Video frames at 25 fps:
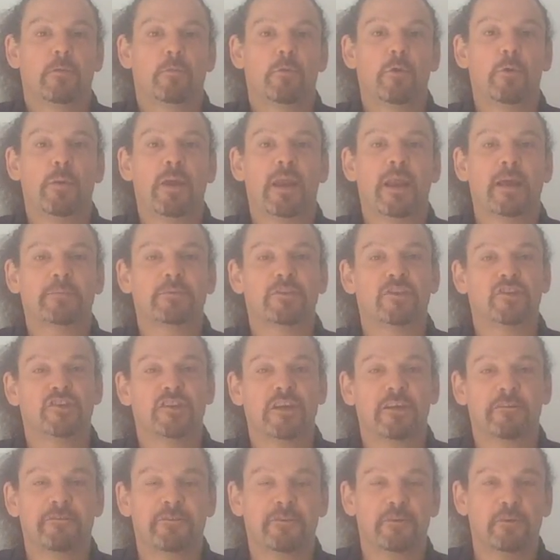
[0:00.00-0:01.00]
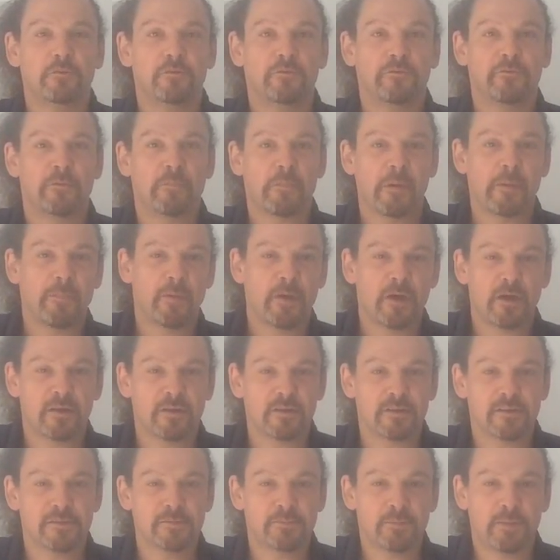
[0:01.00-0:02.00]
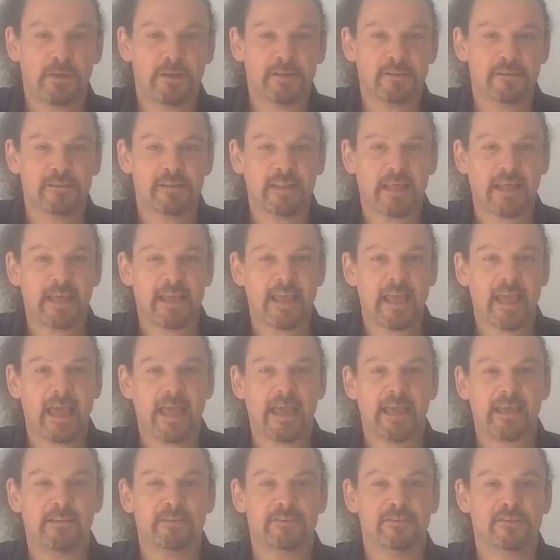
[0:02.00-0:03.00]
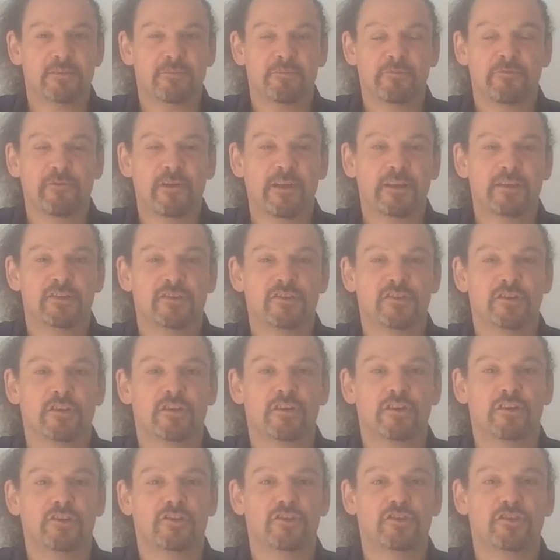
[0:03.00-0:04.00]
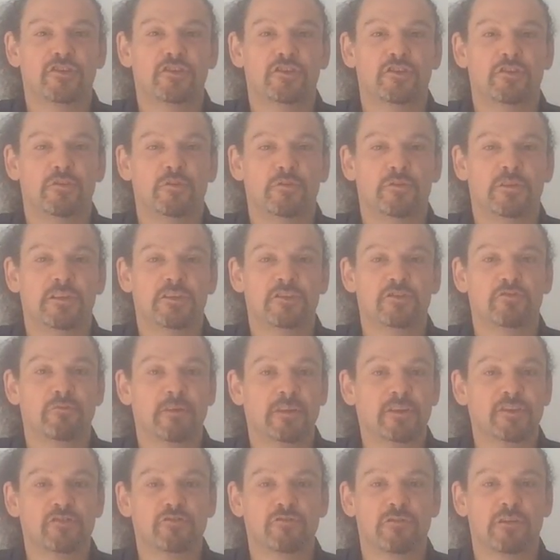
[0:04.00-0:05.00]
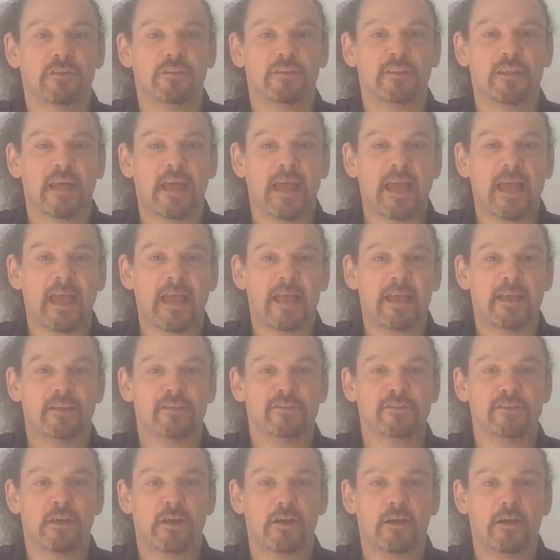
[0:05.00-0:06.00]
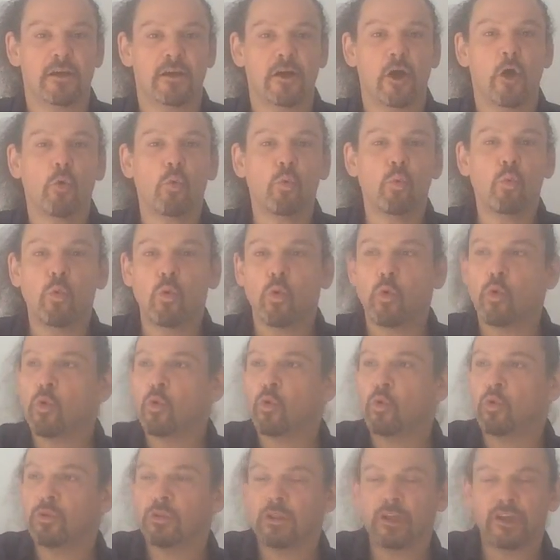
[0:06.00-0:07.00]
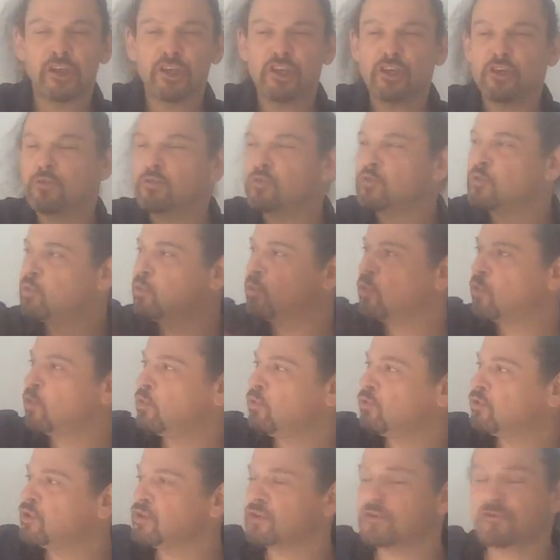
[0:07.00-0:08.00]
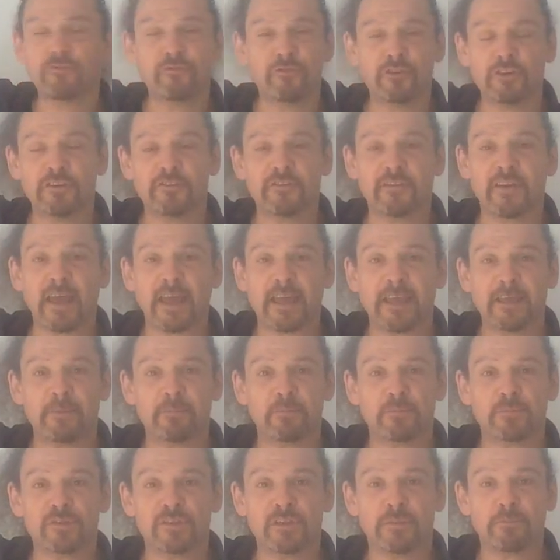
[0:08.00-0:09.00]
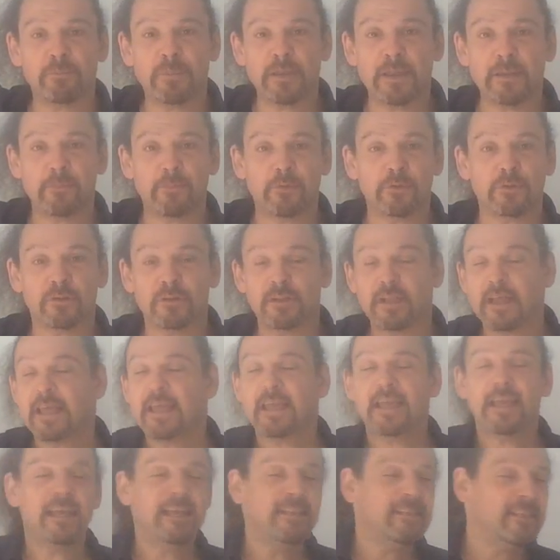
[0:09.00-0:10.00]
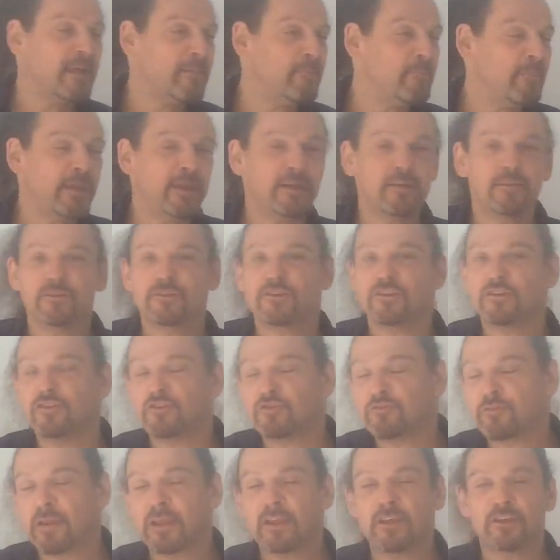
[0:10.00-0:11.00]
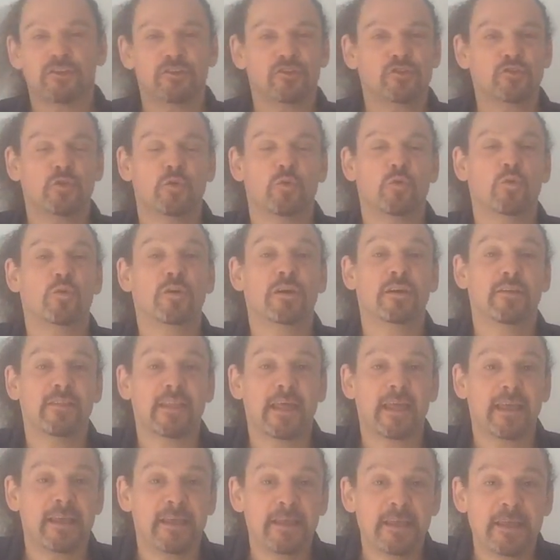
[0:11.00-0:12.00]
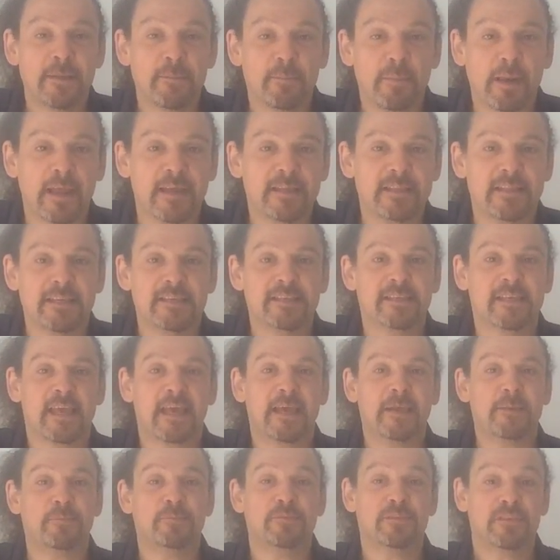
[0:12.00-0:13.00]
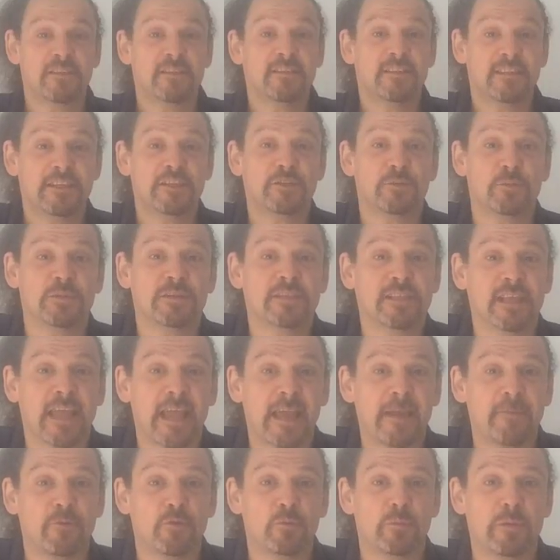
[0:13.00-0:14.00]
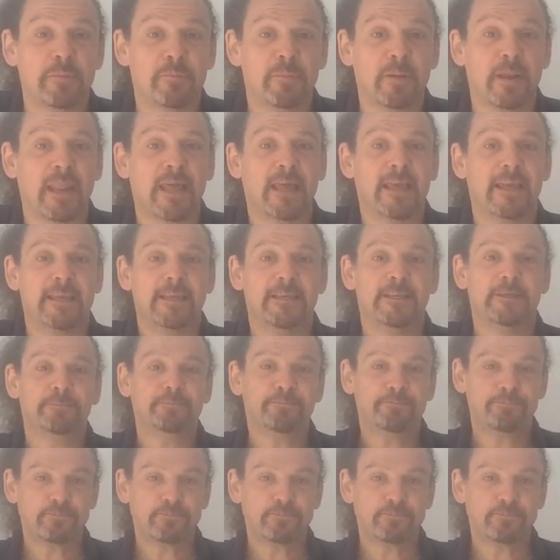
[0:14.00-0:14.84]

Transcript: We went up to Sheffield for my partner's birthday and some friends took us to this restaurant that has a, a wall, a huge wall just full of games and people eat their meals and drink and talk and they play these games and this was the game that we played.